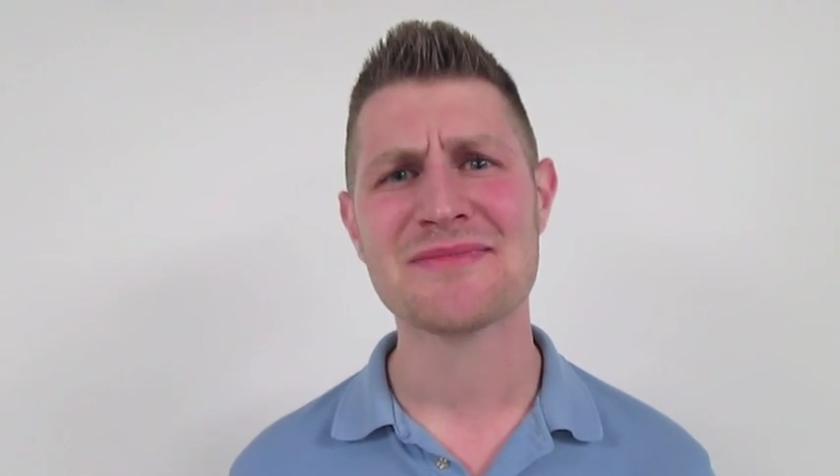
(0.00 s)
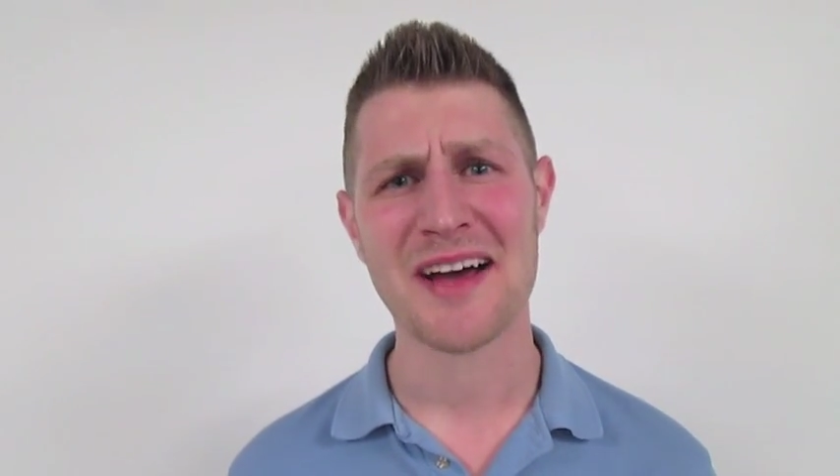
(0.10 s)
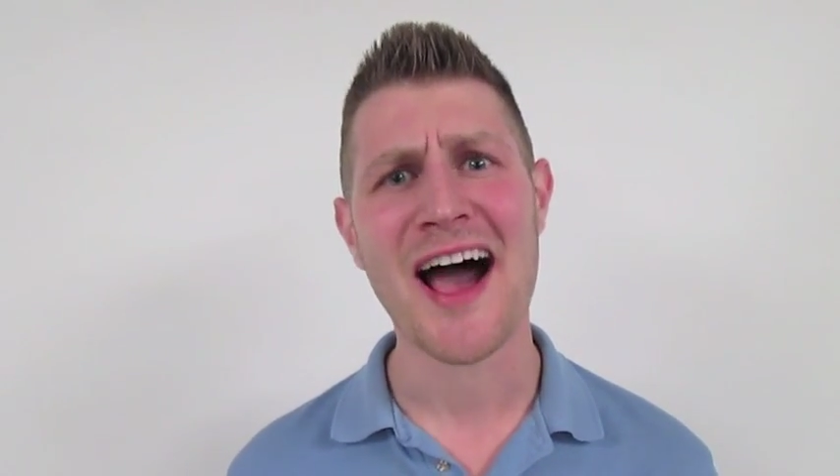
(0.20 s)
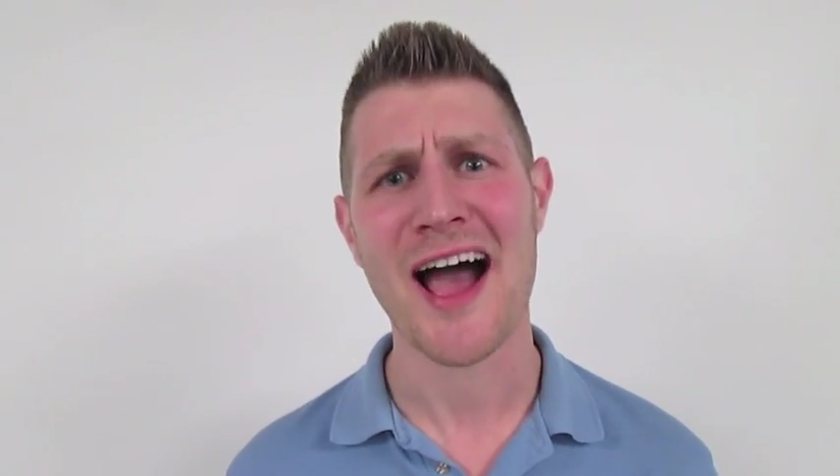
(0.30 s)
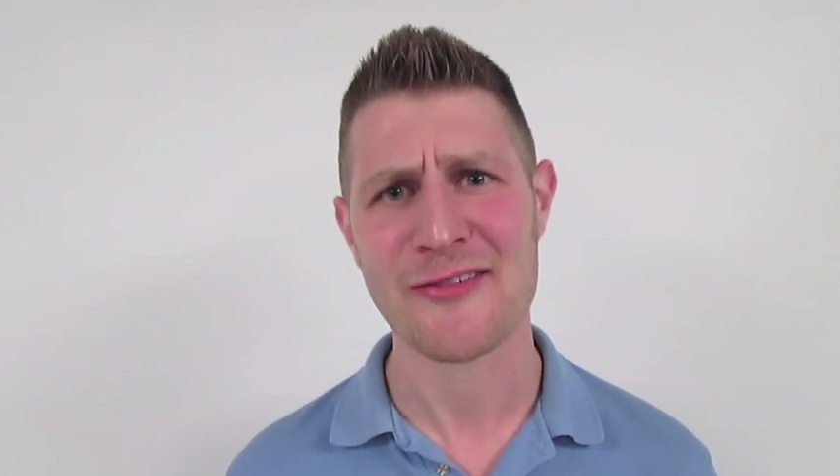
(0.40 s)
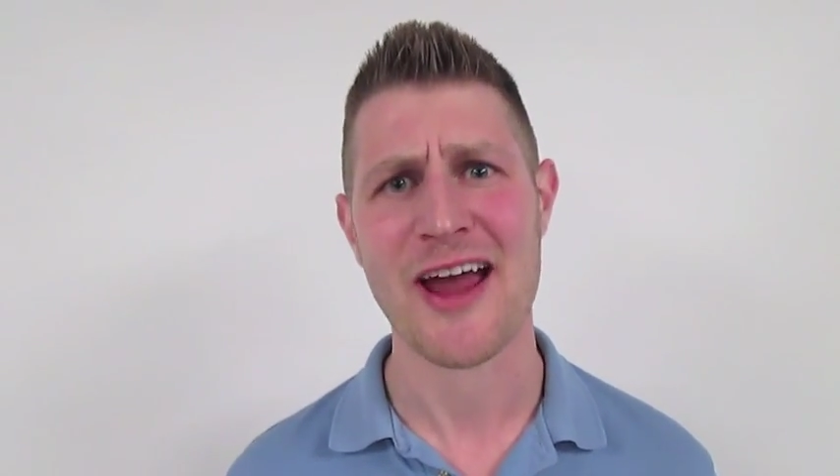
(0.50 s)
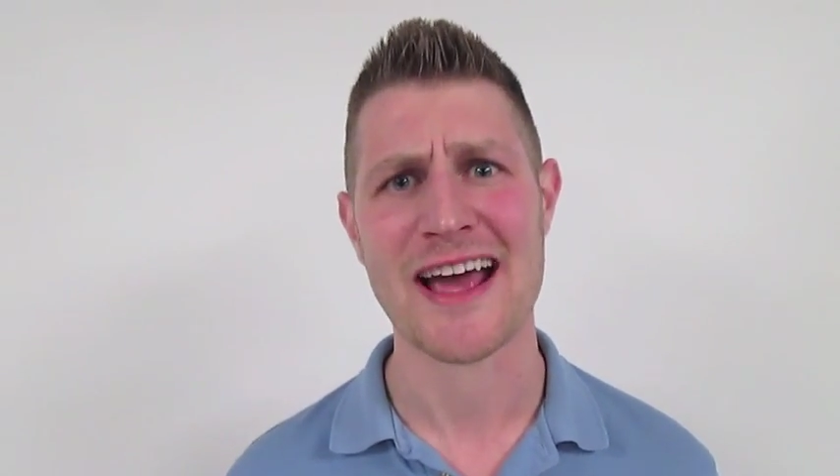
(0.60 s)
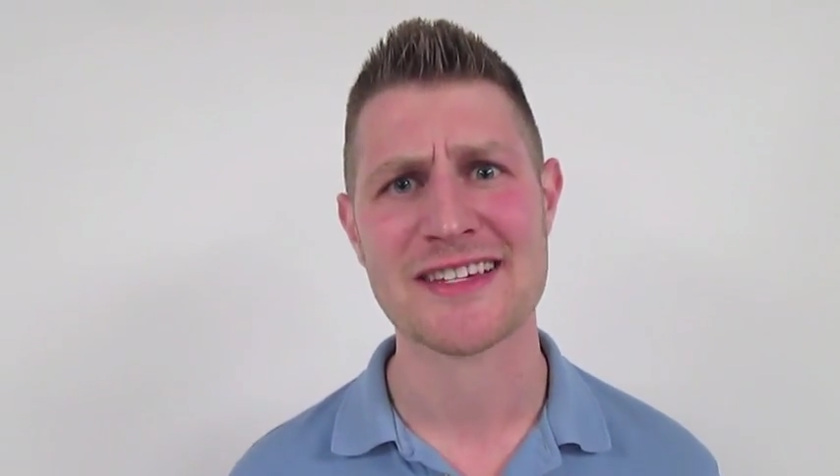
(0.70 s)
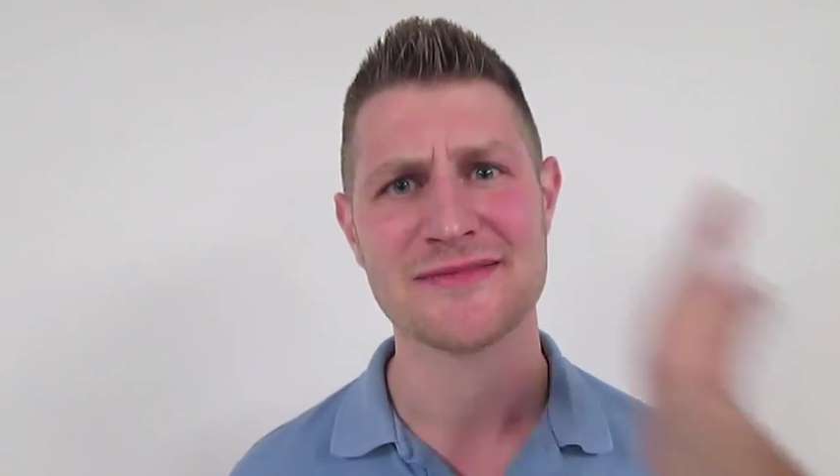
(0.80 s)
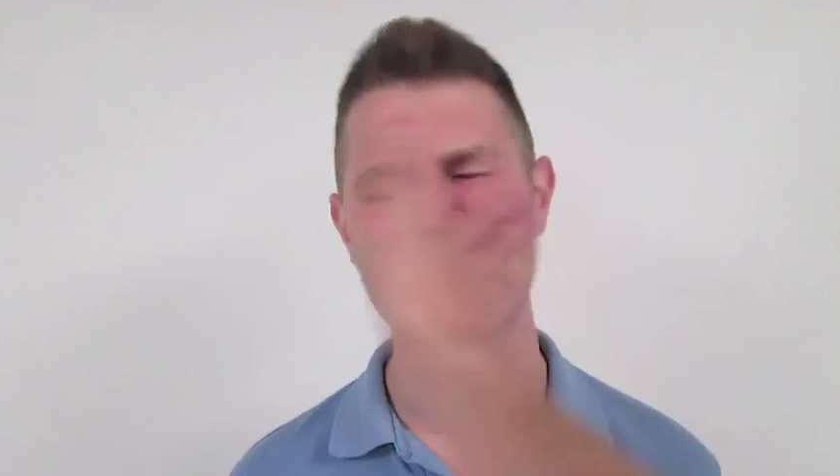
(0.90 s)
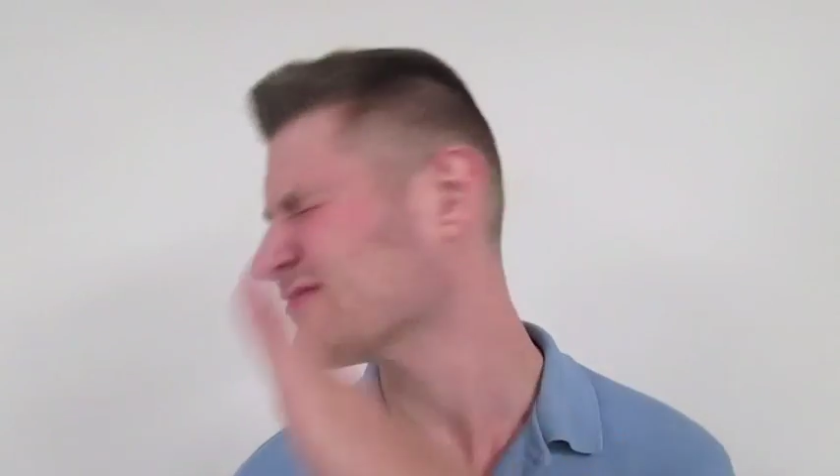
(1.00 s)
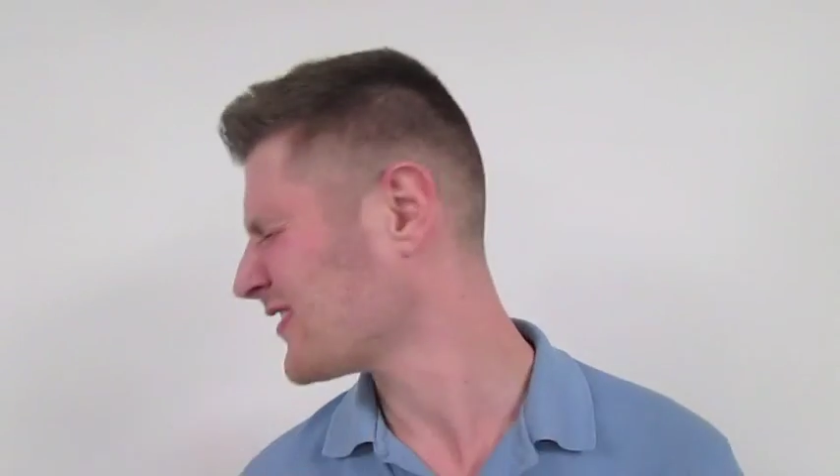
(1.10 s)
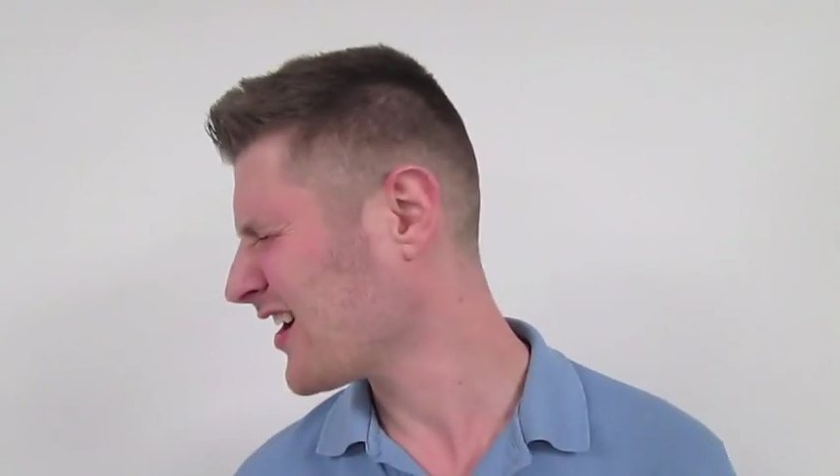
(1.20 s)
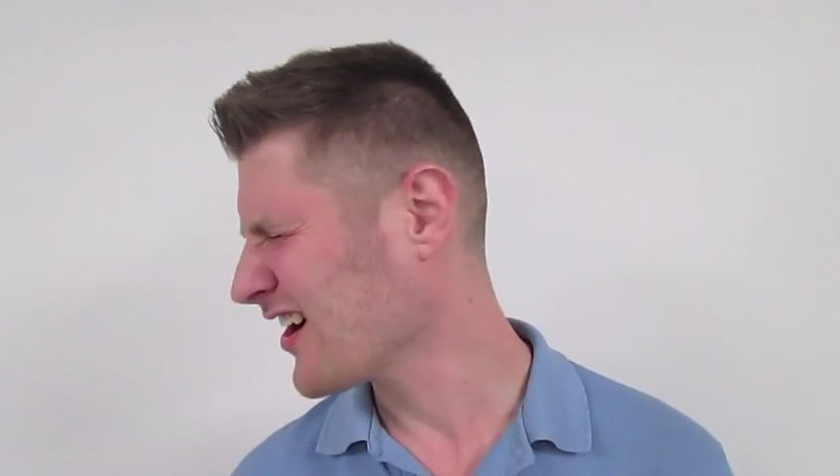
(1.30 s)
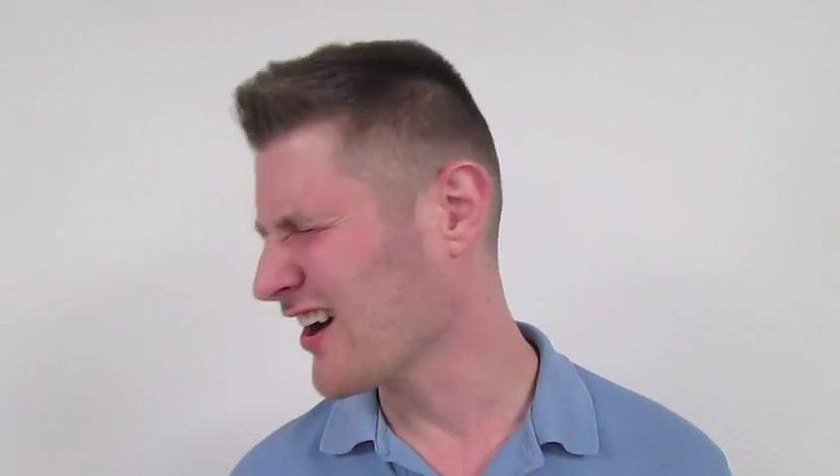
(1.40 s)
a hyrax.
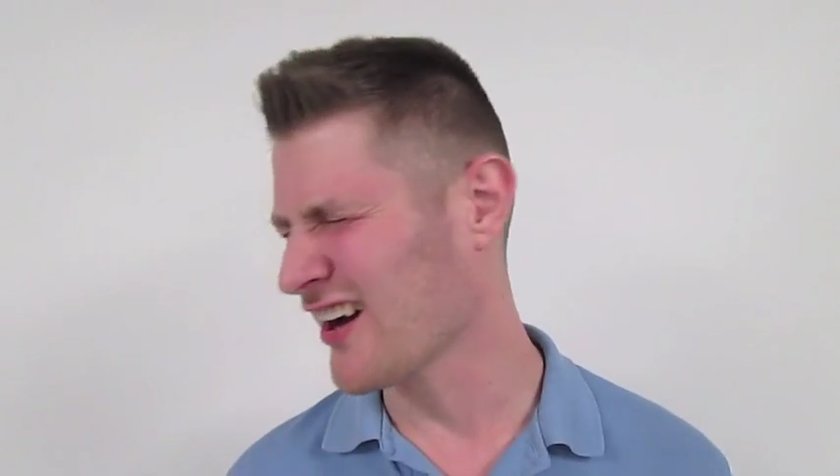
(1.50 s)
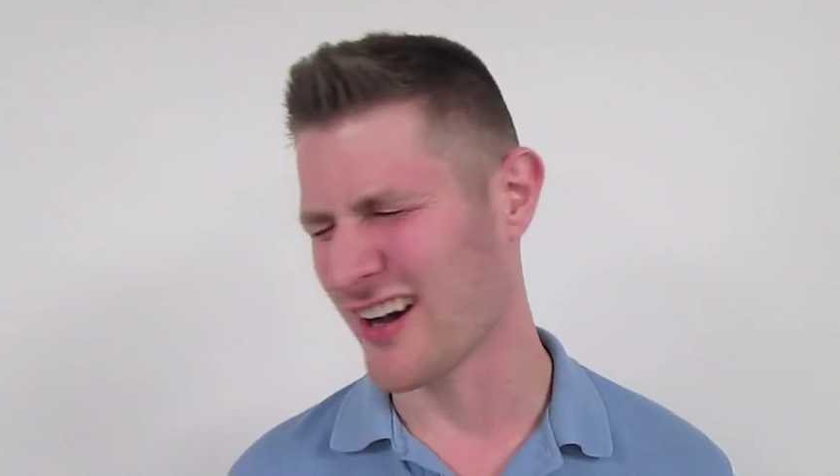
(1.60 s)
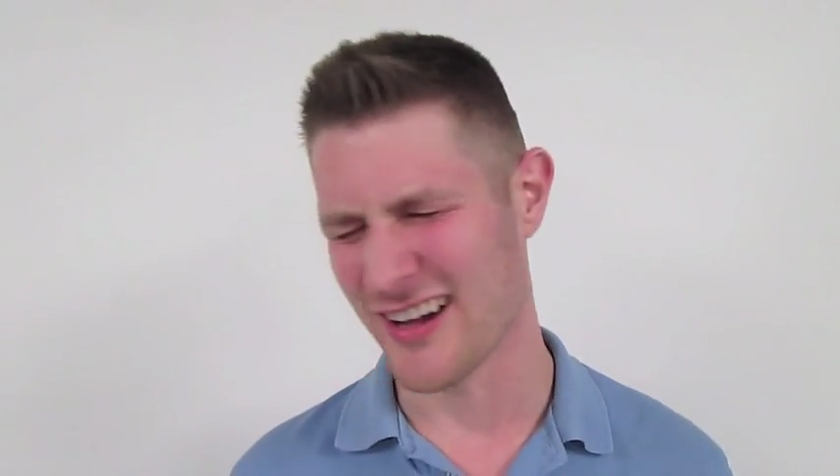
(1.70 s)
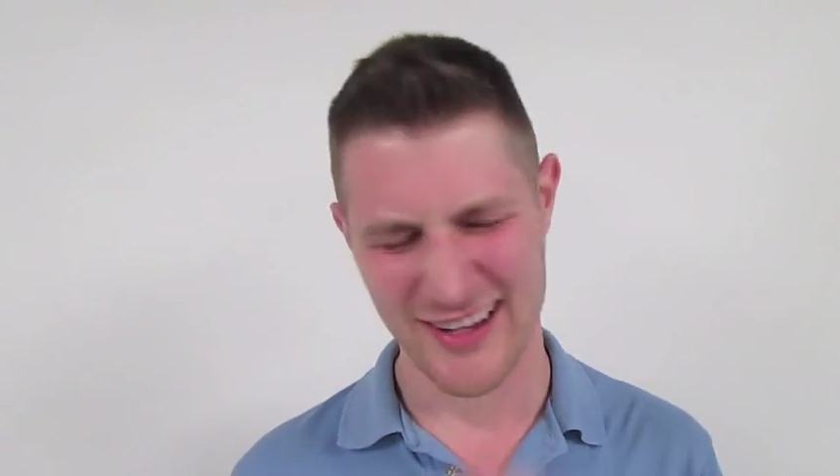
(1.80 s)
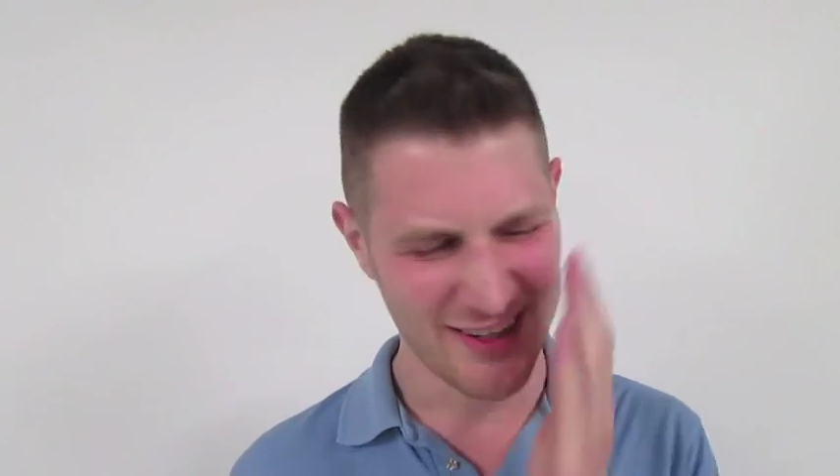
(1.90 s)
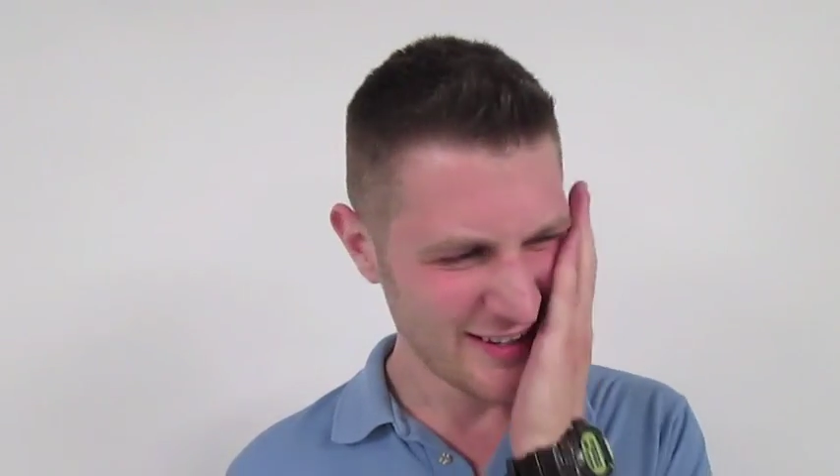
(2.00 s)
Oh,